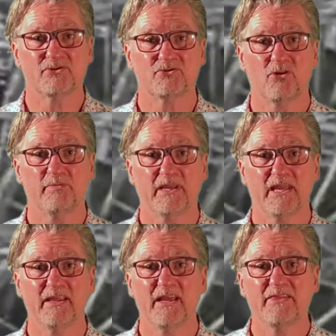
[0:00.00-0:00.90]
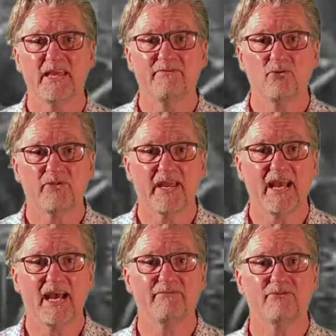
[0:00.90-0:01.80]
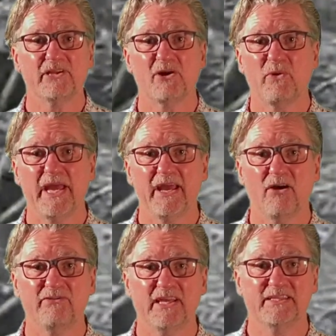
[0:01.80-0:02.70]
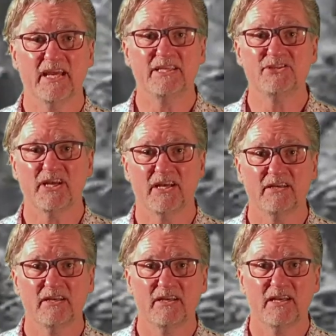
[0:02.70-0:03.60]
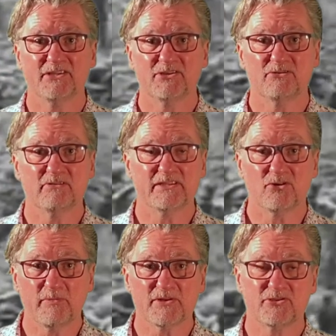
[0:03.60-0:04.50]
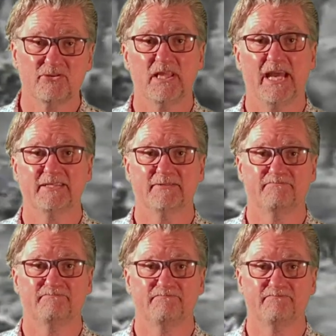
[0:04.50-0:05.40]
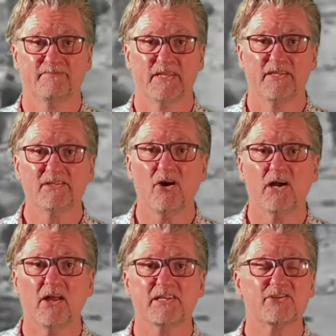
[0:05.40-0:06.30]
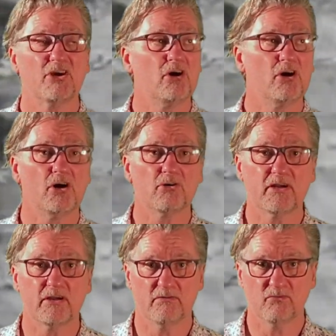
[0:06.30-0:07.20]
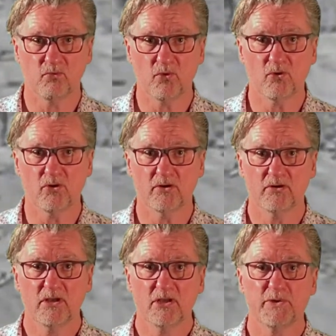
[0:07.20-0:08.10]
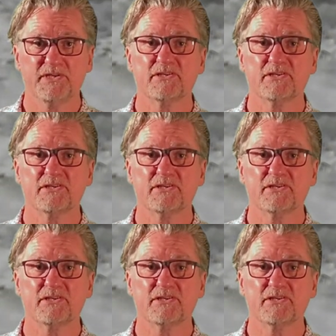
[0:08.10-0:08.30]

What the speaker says: dropping, and therefore they aren't fully aware of their danger until it's almost too late. This highlights the horror of war, which is